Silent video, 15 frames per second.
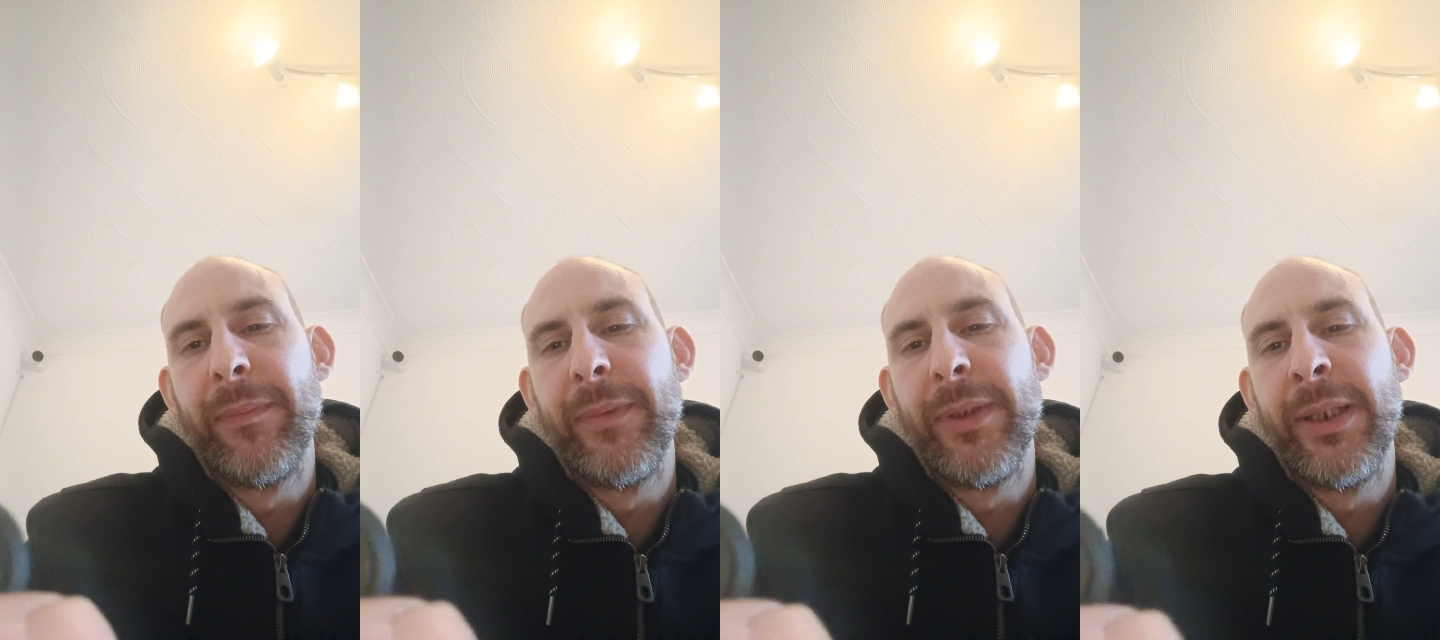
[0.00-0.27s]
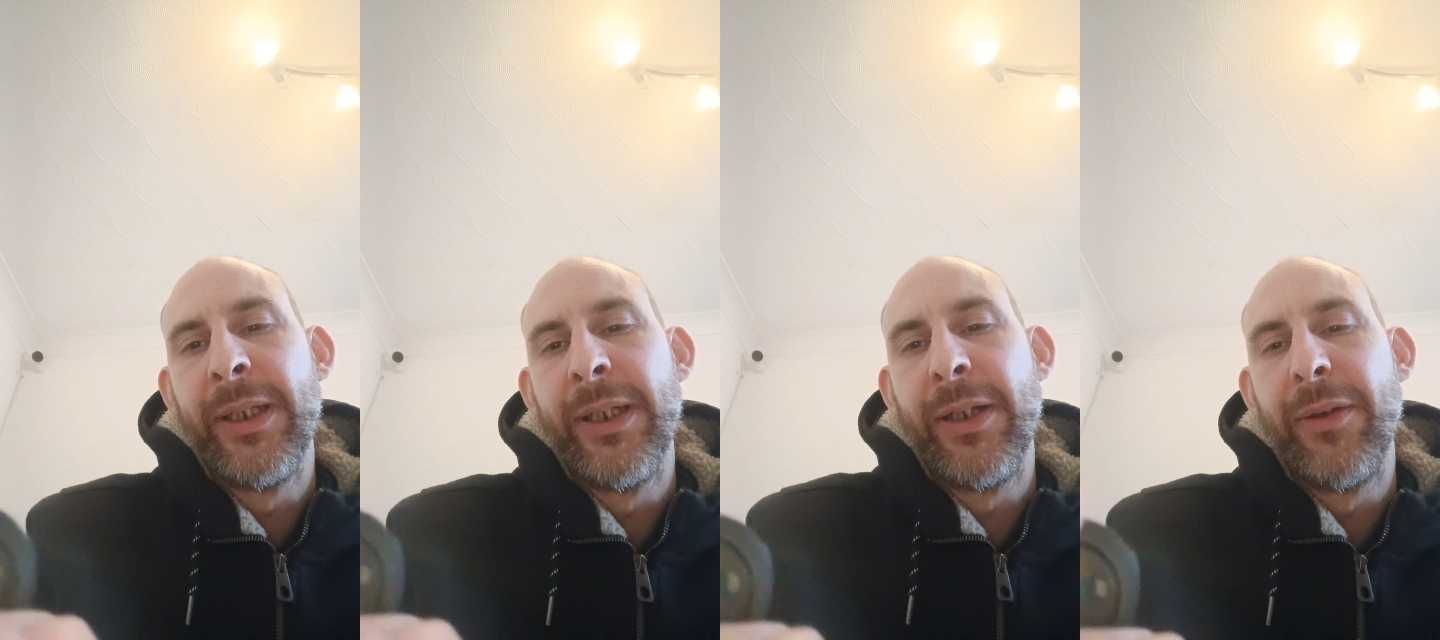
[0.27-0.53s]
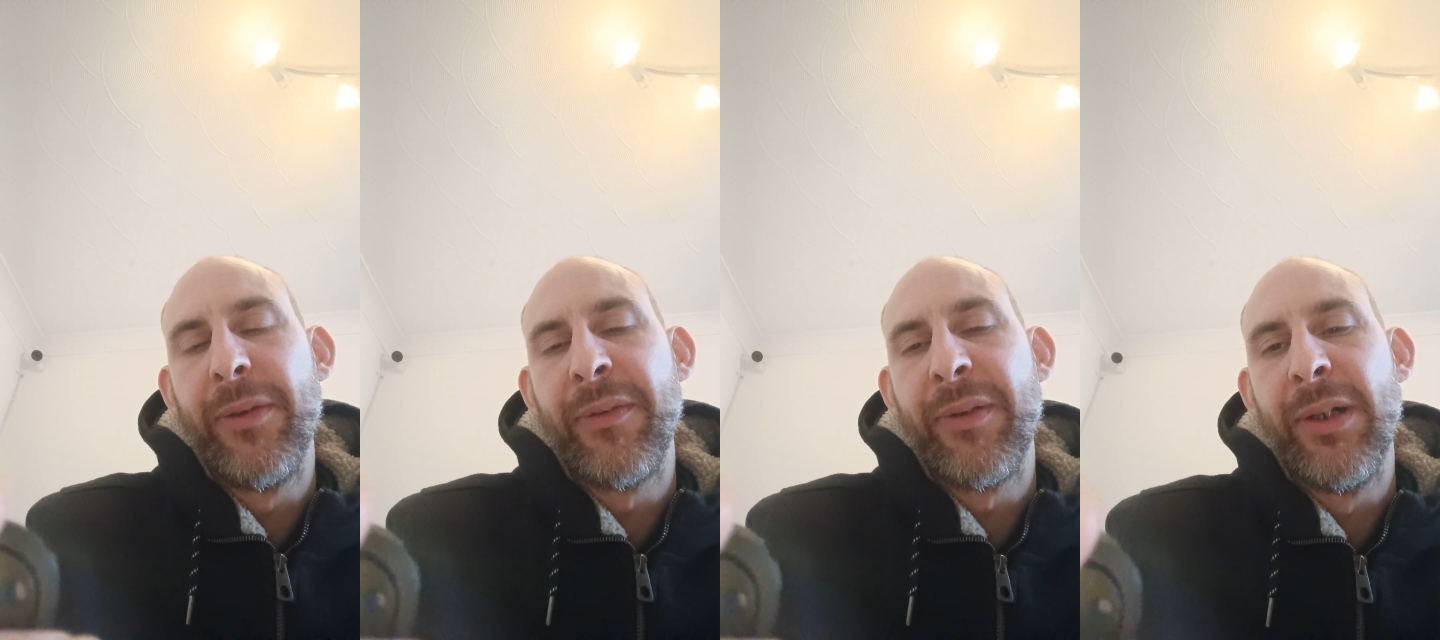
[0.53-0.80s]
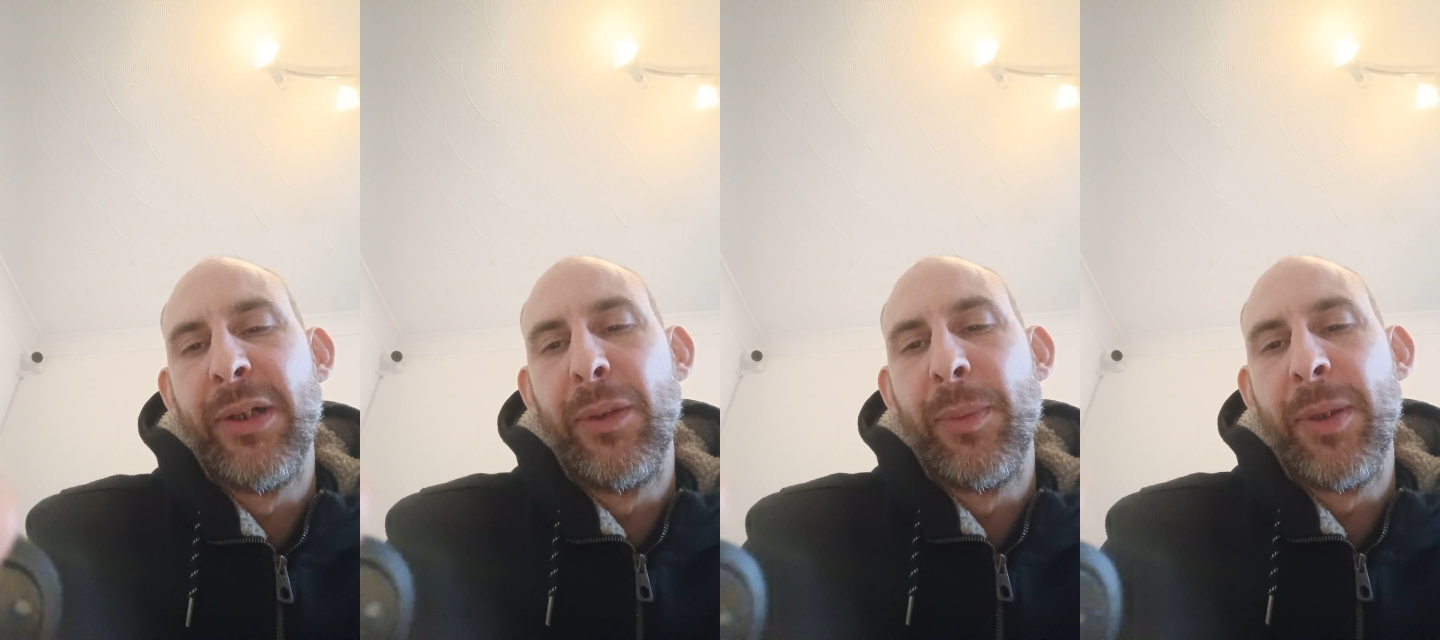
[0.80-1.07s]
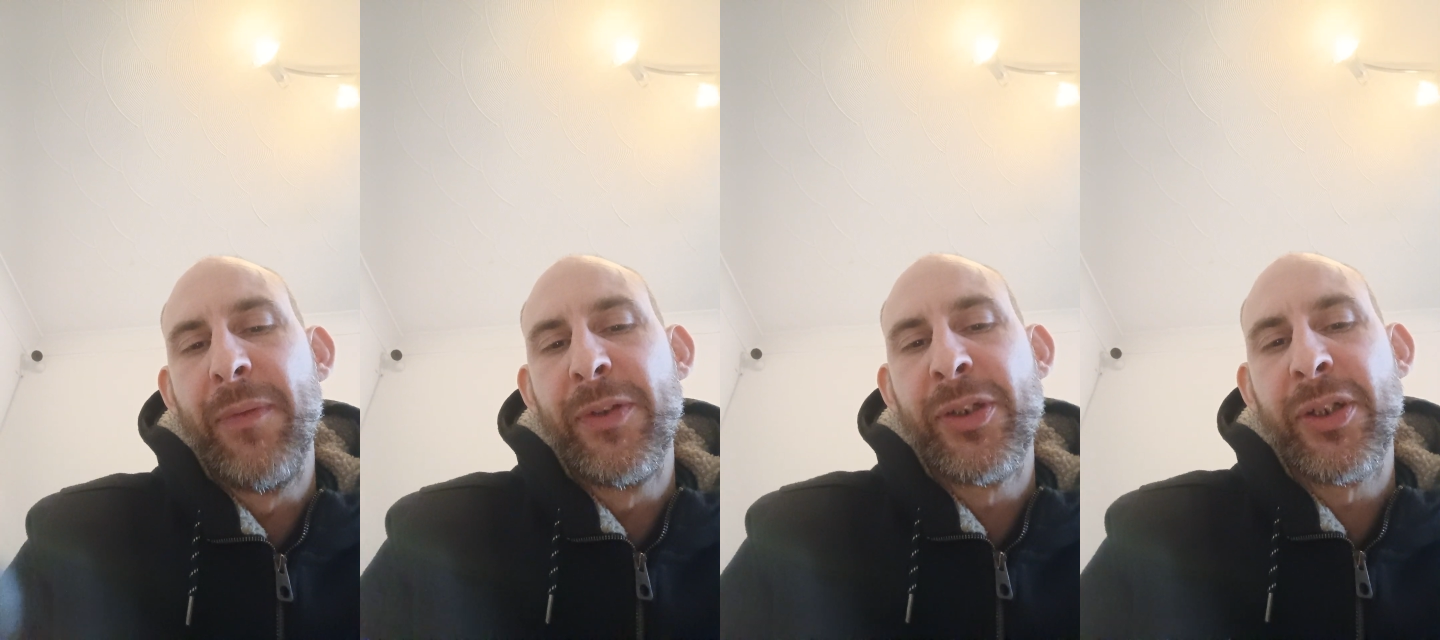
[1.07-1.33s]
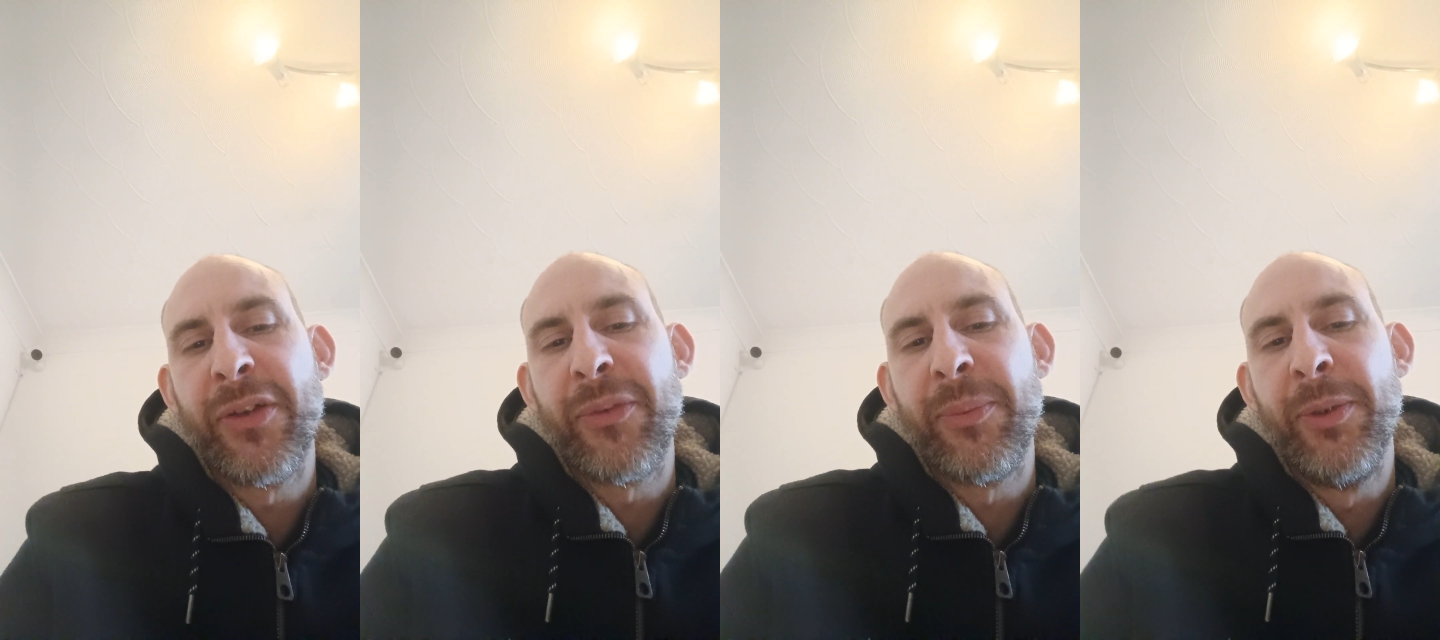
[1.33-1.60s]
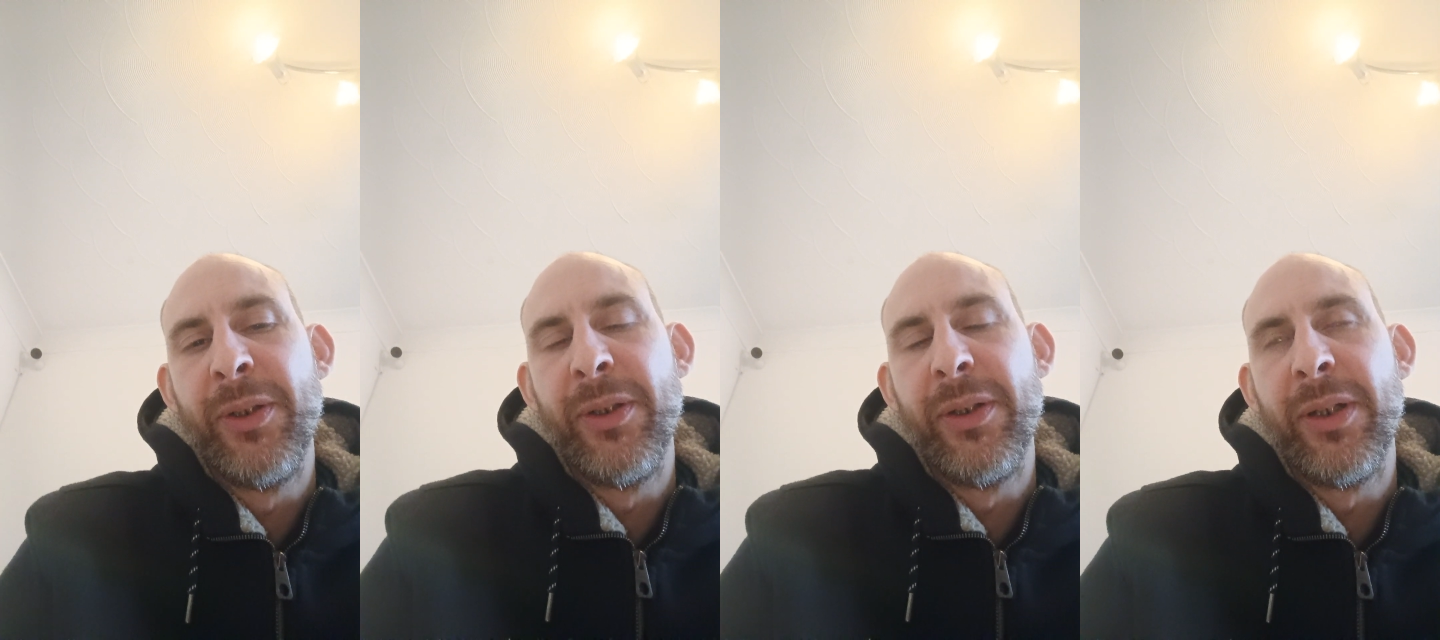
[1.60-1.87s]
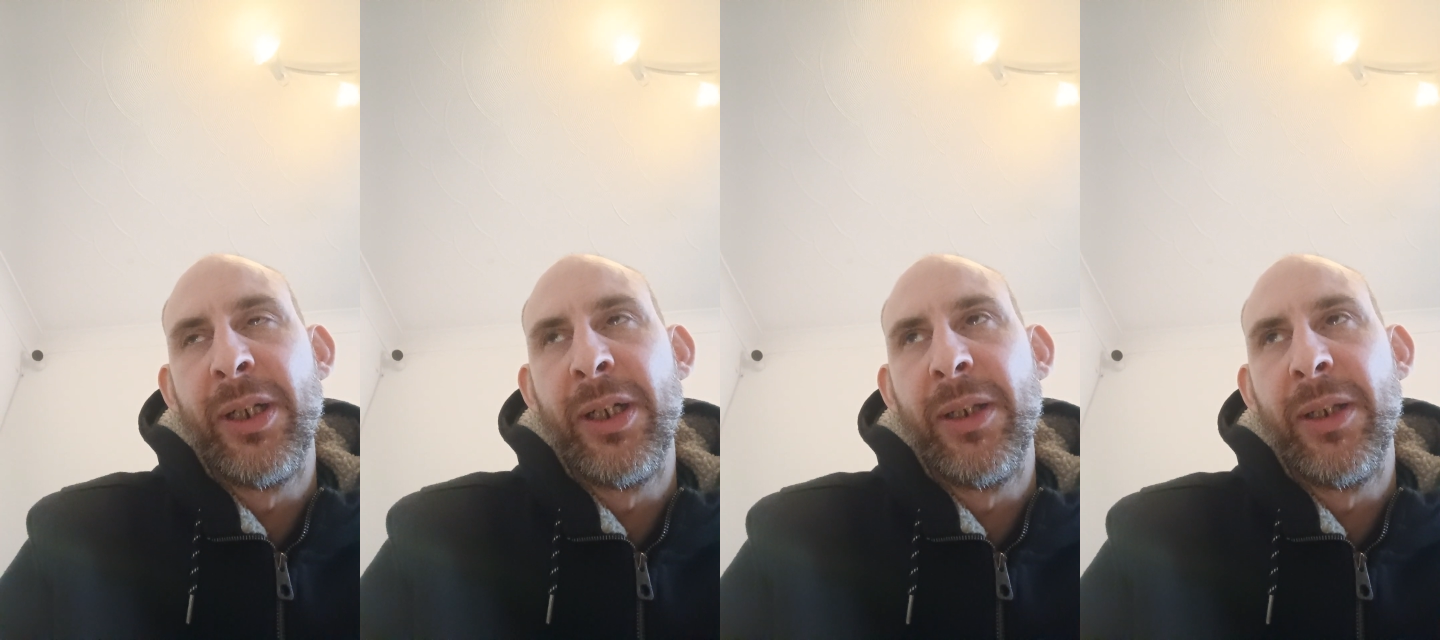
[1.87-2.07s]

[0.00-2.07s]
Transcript: You know, it's a little bit of adjustment.